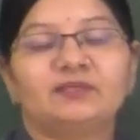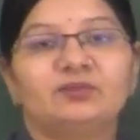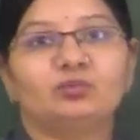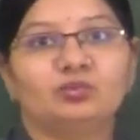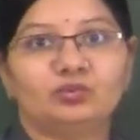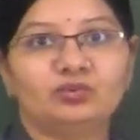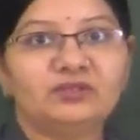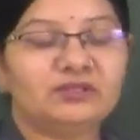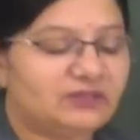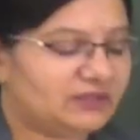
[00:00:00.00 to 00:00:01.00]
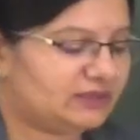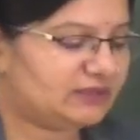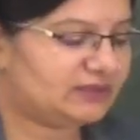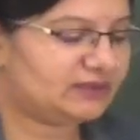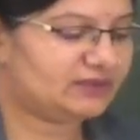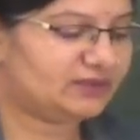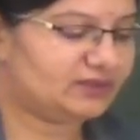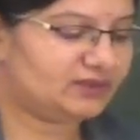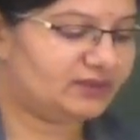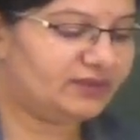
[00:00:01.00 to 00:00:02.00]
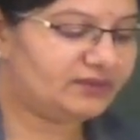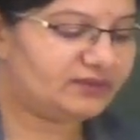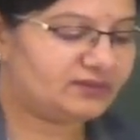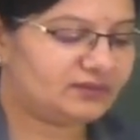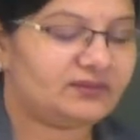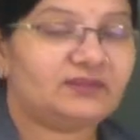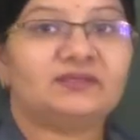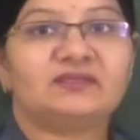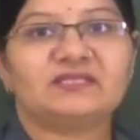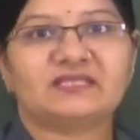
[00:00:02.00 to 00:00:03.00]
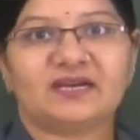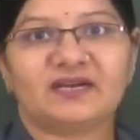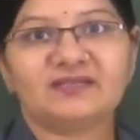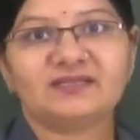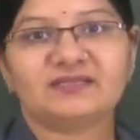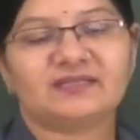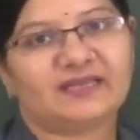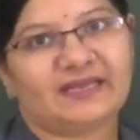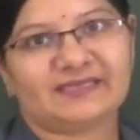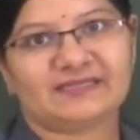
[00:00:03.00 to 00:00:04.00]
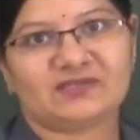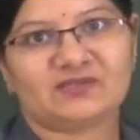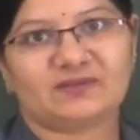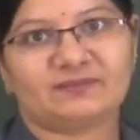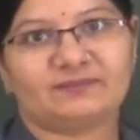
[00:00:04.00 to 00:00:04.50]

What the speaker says: the moon, the earth, the stars, etc.